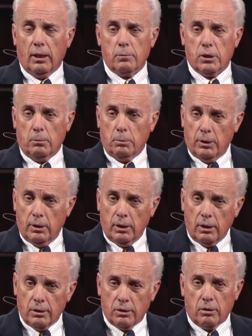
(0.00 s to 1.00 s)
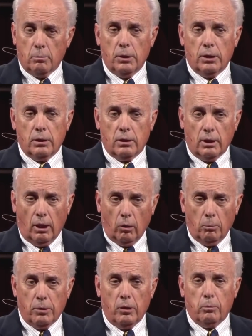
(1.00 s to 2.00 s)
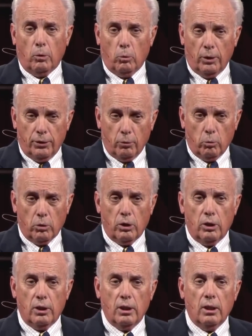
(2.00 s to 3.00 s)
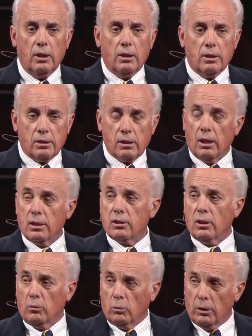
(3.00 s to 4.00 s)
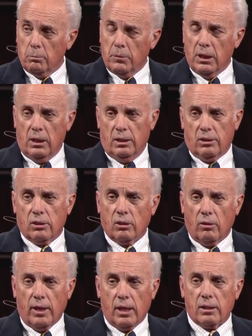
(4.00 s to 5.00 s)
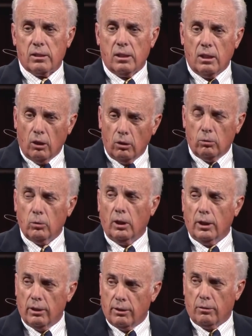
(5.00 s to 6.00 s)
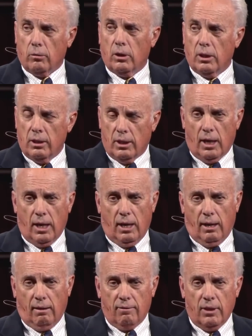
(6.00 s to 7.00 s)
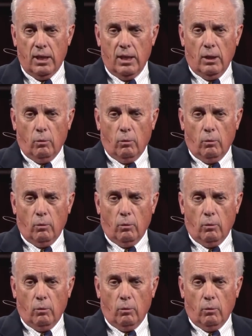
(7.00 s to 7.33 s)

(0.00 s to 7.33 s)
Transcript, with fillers: I'm simply the instrument to tell people what the Word says and what it means. So that is the only authority that I have.